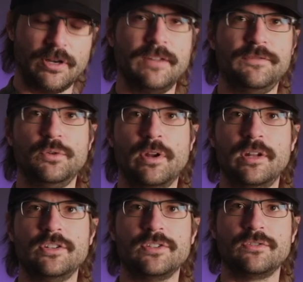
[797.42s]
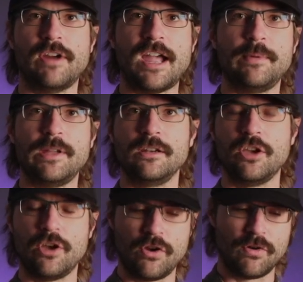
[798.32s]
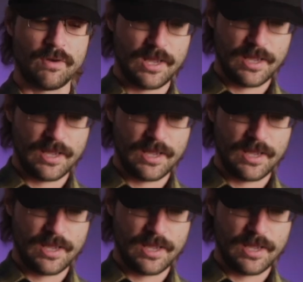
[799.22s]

if you want to just grab it and go.